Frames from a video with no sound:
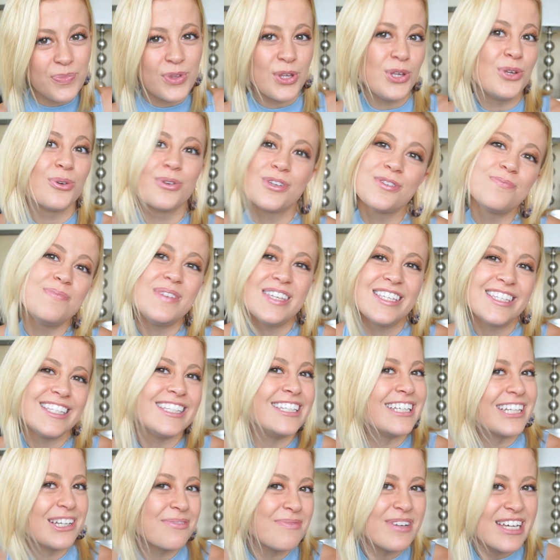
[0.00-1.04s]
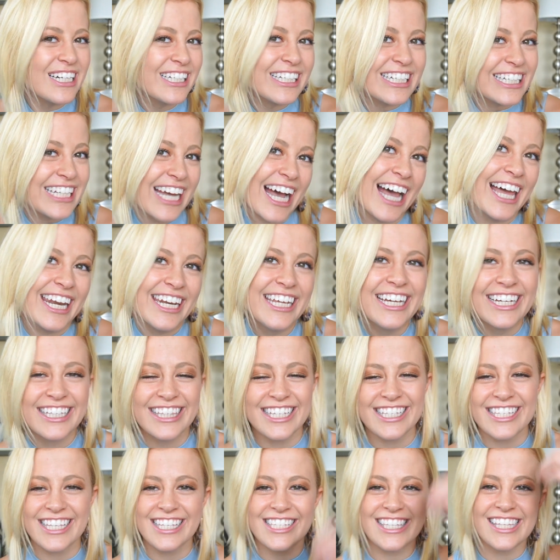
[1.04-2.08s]
you'll be seeing me again.
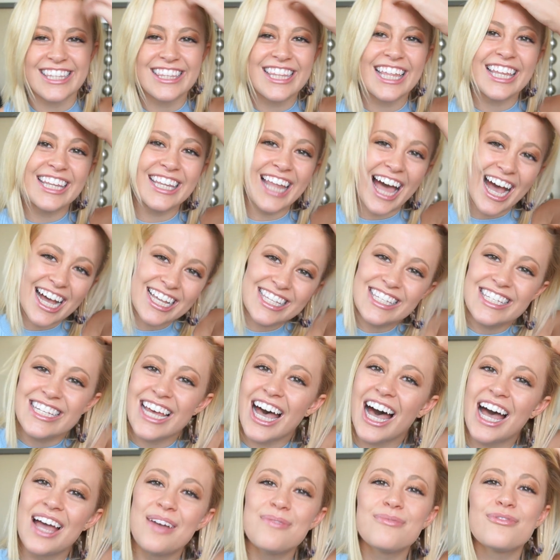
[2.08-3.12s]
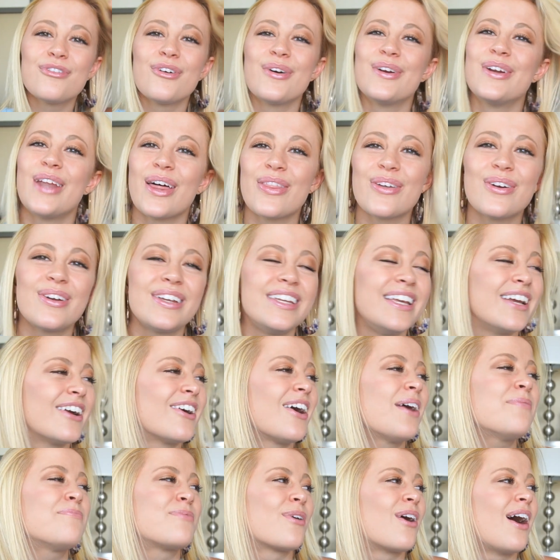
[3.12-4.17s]
This isn't the last time for another
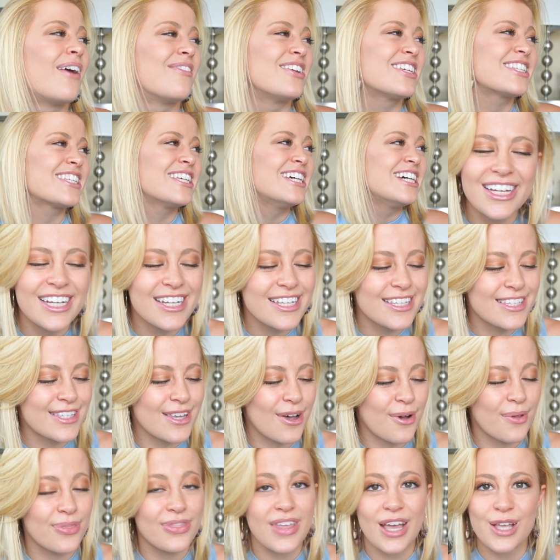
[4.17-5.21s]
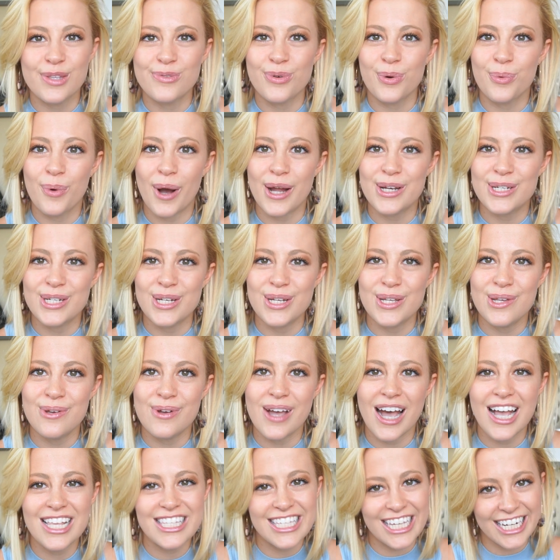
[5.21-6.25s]
year, I promise. So thanks for watching, you
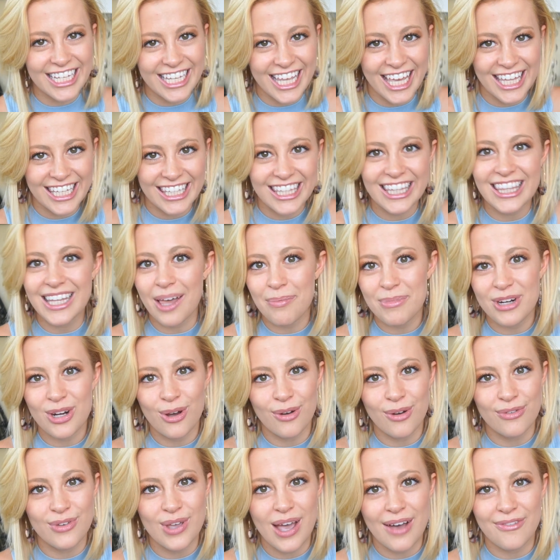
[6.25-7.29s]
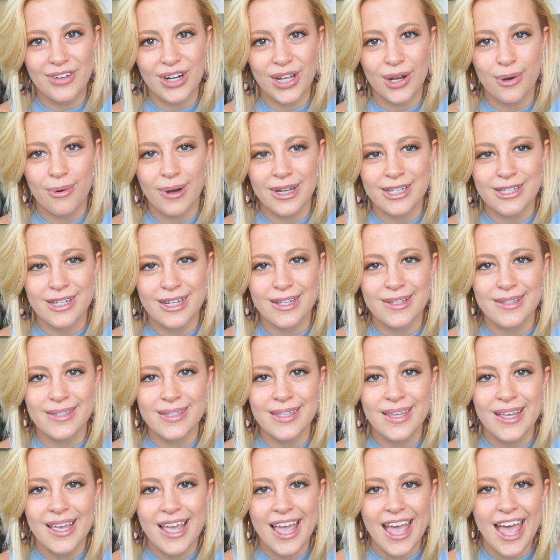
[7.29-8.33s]
guys, and again, let me know if you have any
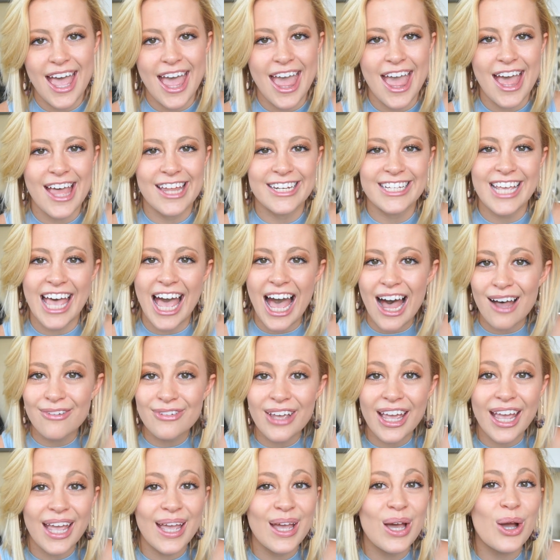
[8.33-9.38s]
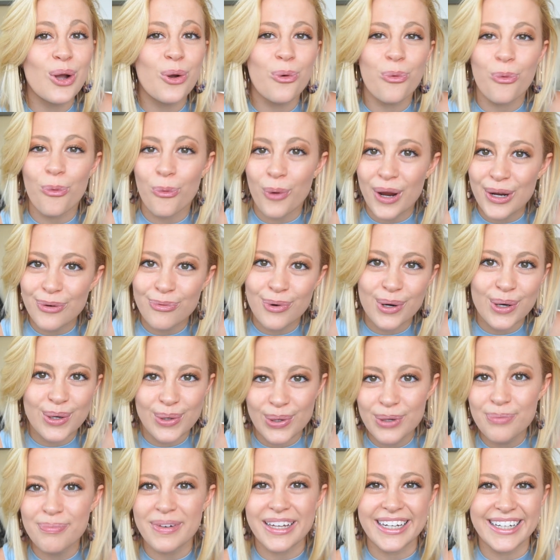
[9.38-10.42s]
questions, and have a great
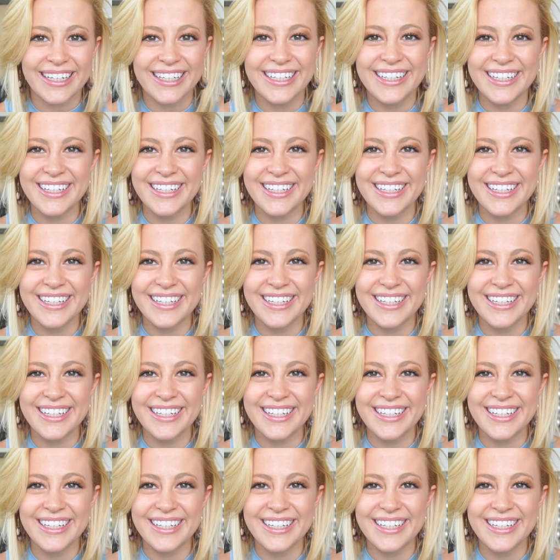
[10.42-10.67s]
recruitment.